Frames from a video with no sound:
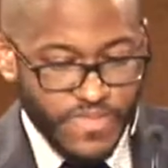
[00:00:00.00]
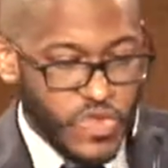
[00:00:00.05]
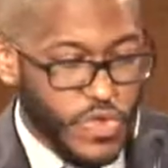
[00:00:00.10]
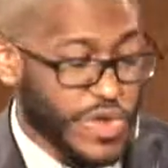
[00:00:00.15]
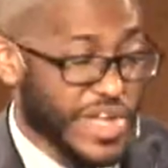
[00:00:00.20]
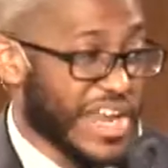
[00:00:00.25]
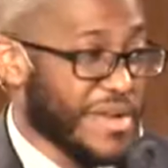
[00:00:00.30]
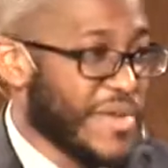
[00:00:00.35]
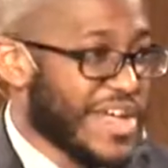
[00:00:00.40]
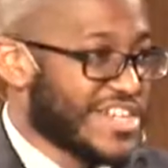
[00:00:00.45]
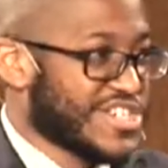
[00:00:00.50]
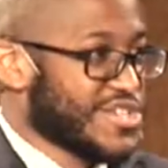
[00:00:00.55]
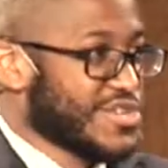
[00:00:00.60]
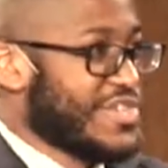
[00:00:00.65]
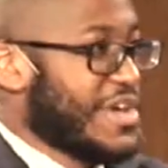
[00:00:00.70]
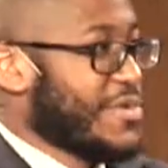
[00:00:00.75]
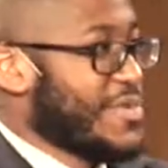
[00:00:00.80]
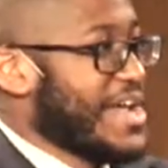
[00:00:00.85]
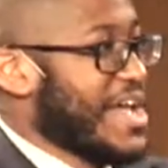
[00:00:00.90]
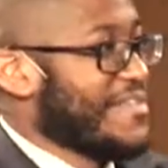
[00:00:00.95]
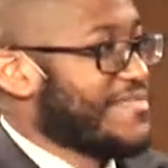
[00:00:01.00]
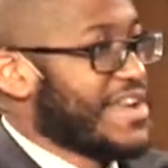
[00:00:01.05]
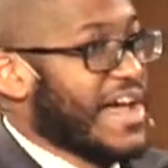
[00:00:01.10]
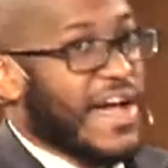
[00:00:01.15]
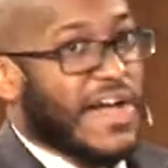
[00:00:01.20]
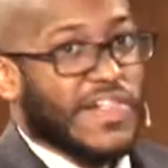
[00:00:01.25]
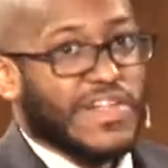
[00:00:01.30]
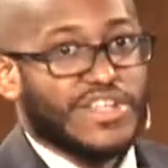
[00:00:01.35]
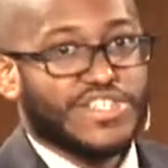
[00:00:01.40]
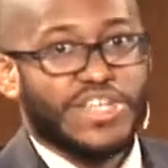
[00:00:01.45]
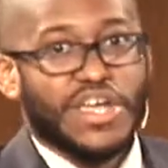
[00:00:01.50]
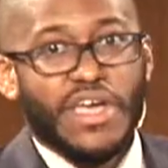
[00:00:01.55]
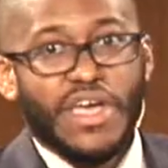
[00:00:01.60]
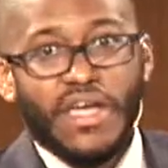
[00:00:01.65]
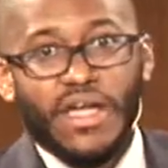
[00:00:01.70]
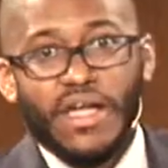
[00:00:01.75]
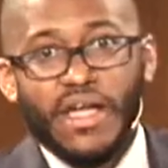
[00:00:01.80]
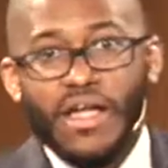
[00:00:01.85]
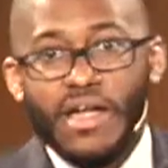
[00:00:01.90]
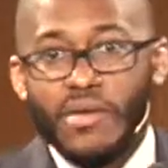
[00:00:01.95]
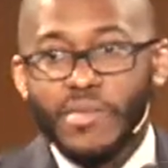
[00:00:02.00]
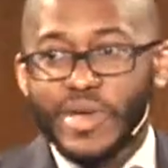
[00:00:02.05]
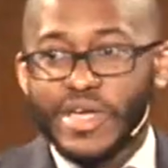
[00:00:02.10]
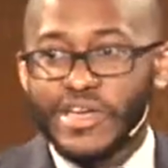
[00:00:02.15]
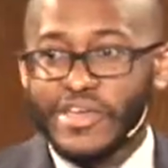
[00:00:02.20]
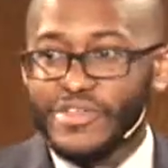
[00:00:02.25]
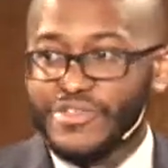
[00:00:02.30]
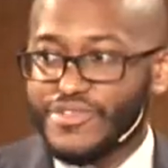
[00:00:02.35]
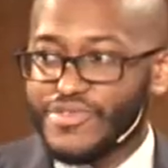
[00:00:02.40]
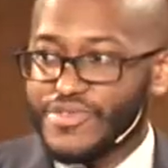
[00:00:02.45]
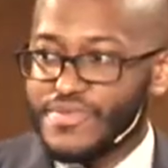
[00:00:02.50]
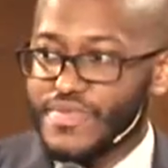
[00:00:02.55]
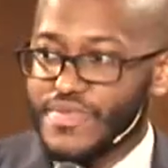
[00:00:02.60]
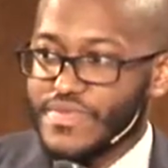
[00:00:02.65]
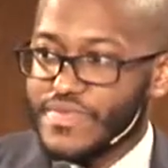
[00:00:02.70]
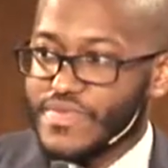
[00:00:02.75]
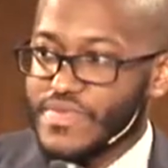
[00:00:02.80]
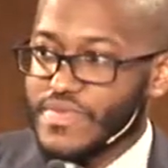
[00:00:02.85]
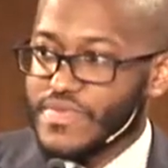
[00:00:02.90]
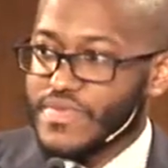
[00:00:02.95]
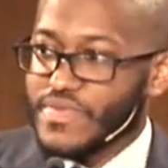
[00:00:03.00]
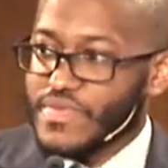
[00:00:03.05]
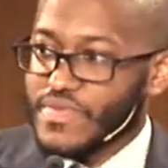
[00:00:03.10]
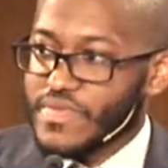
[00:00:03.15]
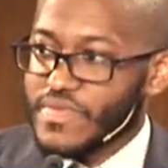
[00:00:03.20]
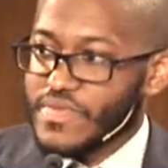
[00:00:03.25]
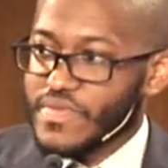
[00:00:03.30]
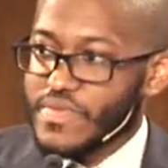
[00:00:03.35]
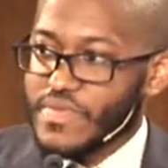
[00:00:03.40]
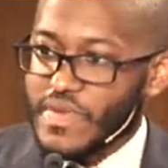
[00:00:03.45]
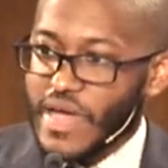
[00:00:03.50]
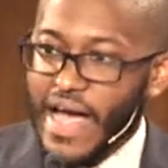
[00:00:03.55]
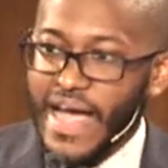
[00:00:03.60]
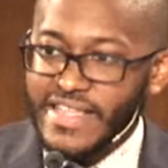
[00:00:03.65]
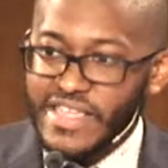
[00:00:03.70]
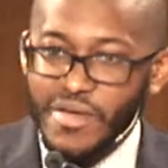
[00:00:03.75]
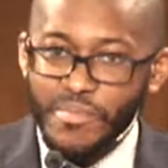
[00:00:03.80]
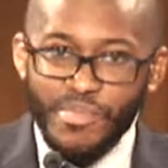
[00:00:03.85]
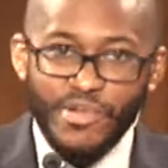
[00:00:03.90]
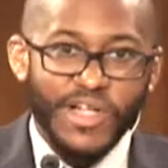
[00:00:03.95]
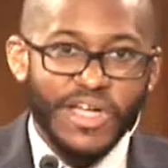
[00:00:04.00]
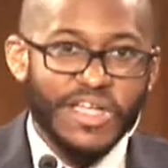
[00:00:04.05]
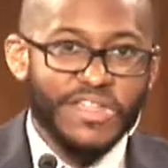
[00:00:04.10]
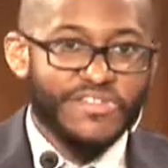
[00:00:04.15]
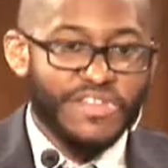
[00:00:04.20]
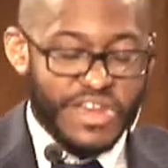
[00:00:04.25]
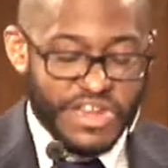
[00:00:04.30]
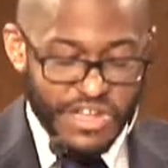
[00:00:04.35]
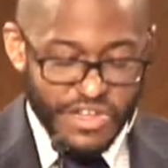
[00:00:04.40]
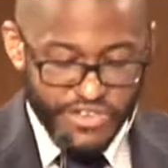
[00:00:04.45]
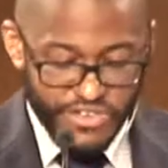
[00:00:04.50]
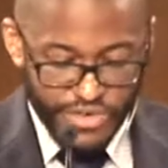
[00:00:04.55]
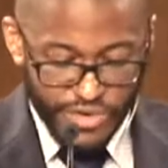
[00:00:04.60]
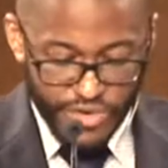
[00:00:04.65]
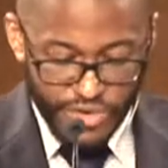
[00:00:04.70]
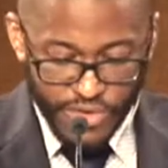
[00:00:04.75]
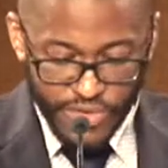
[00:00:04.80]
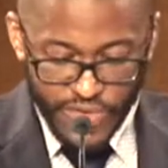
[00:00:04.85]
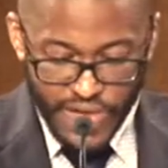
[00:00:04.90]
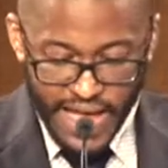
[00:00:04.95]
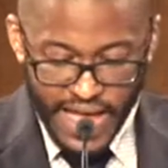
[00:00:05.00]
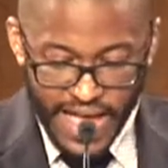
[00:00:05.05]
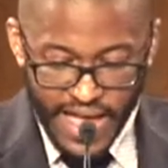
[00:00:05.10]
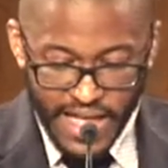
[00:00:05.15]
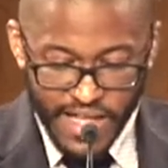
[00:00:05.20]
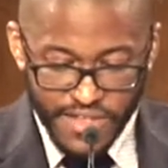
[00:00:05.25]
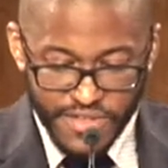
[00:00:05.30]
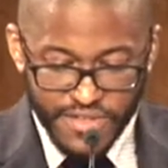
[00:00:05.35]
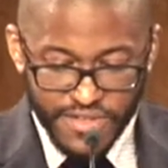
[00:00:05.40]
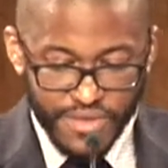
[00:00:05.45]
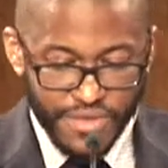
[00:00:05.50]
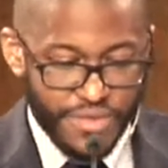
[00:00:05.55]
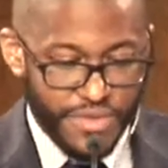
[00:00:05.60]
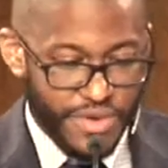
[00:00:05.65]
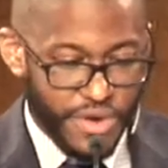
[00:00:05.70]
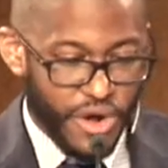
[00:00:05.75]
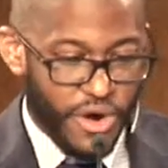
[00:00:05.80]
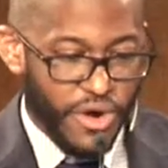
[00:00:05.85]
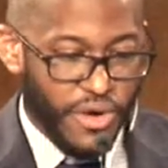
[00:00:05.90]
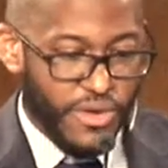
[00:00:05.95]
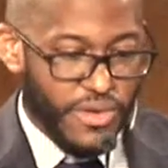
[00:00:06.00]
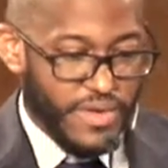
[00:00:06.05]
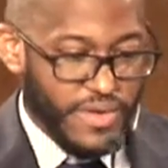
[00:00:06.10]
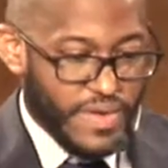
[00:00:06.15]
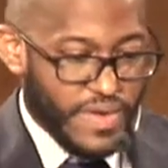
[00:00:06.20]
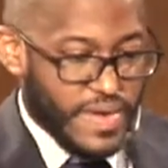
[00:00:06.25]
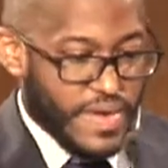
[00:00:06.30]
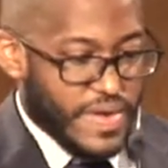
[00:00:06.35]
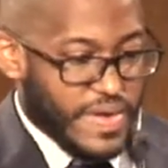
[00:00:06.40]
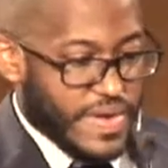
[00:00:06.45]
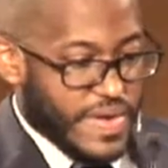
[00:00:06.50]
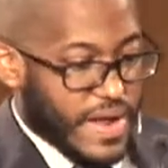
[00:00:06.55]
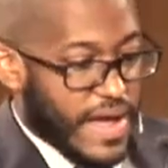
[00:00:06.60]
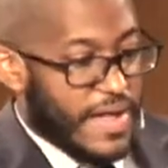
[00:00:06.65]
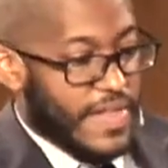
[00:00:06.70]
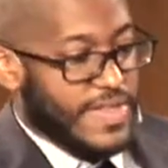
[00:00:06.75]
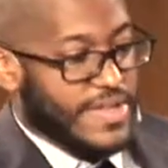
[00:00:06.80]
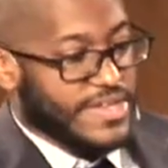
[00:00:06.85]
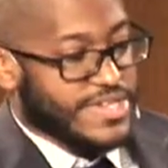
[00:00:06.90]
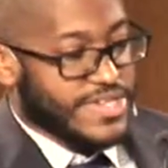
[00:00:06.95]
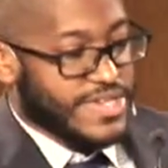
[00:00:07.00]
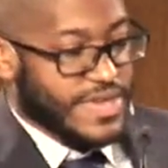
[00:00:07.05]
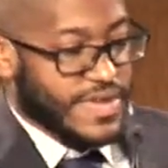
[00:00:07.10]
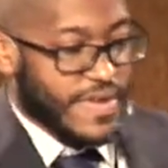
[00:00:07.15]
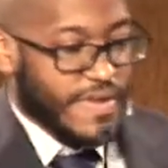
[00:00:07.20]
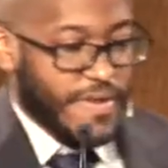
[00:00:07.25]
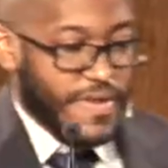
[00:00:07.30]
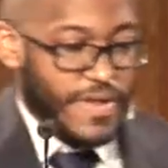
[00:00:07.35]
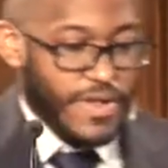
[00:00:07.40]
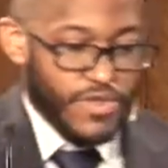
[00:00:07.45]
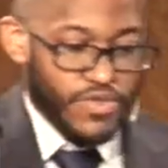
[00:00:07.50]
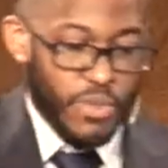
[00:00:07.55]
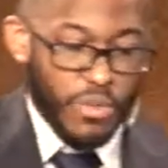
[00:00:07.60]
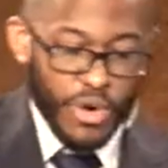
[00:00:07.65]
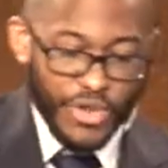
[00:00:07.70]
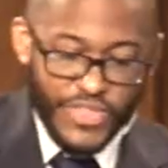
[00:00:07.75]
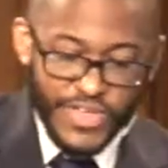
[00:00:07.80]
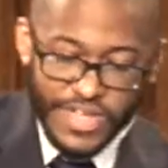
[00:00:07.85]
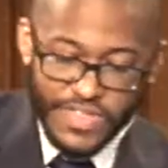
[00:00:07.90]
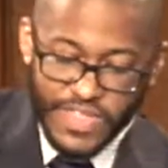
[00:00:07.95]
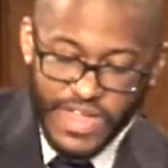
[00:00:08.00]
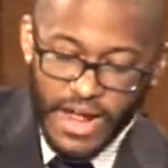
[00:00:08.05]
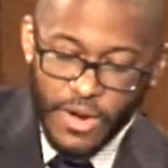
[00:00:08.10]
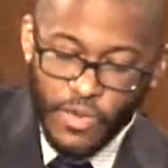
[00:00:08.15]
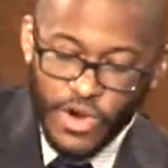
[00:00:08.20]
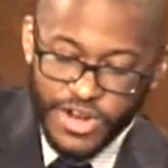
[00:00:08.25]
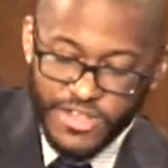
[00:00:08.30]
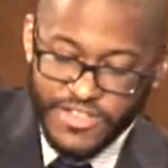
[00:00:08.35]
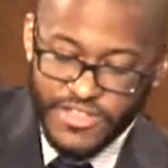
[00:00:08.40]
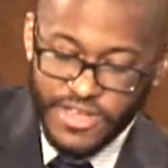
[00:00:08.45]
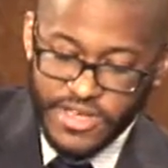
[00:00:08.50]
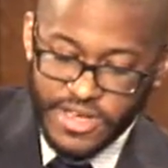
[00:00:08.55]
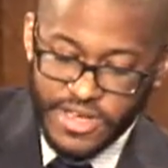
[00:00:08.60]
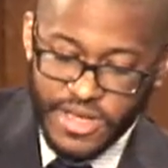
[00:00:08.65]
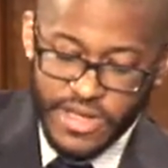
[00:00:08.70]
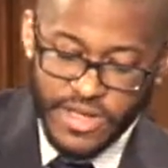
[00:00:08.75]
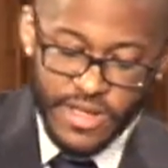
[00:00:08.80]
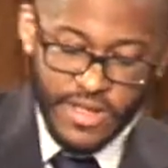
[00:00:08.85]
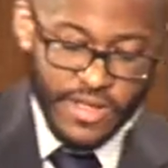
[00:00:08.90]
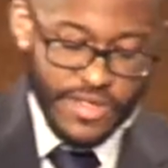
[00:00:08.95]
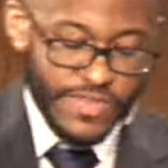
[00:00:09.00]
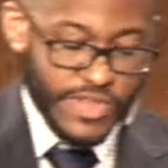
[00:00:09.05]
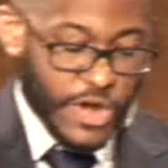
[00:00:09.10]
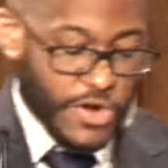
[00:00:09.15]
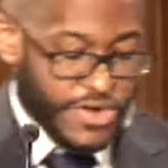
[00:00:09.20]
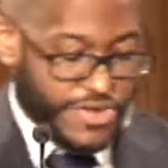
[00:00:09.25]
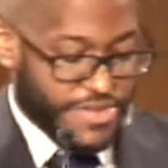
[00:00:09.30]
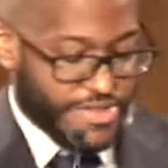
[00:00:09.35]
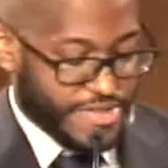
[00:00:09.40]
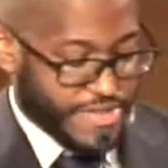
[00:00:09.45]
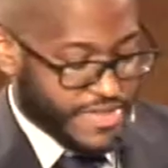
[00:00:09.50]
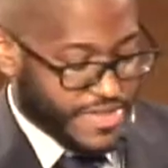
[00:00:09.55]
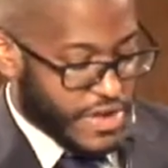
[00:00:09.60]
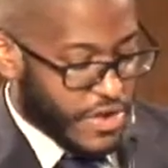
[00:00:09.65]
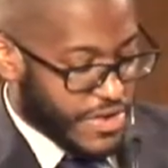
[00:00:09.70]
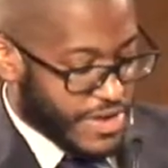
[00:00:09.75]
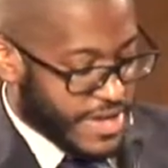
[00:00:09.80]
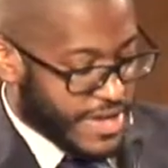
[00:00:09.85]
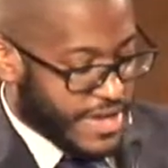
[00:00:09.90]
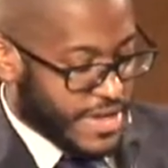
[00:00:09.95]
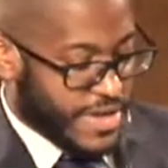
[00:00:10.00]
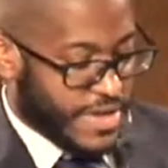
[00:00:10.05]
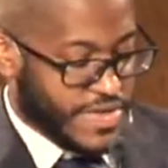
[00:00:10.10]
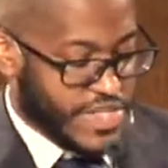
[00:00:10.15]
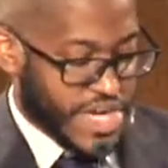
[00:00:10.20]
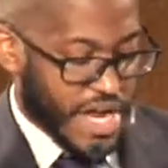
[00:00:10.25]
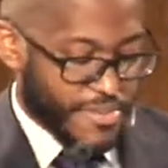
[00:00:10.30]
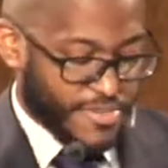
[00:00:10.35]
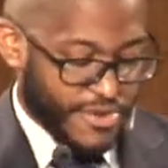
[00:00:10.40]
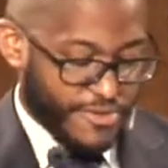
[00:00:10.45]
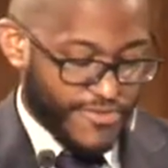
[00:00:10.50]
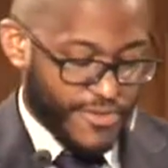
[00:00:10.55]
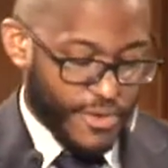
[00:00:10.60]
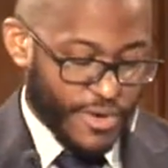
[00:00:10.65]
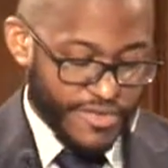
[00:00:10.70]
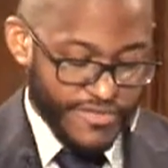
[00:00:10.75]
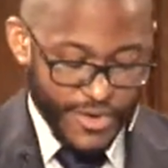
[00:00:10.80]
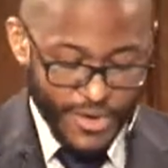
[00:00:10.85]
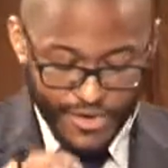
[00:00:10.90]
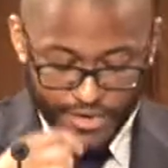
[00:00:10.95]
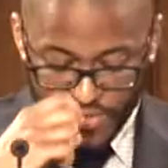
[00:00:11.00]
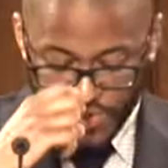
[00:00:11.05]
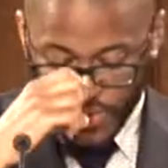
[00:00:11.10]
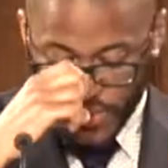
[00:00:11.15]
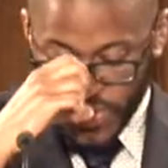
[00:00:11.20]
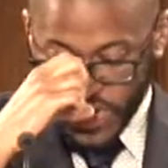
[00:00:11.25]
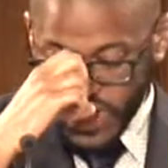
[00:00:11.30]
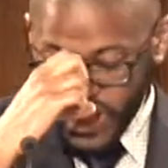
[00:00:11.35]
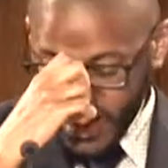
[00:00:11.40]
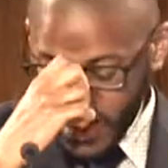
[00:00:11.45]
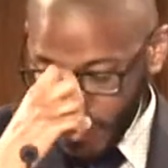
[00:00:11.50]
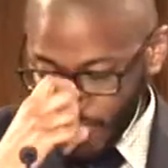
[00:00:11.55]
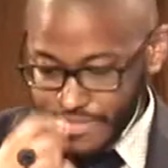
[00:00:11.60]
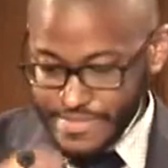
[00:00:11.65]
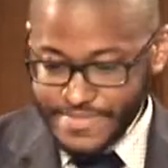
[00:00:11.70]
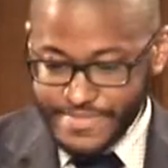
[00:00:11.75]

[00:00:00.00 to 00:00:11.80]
We got to make sure that we have knowledge because God complains that Israel has no knowledge. So one more thing that I want us to notice. Let's go to chapter 4 and verse 3 now.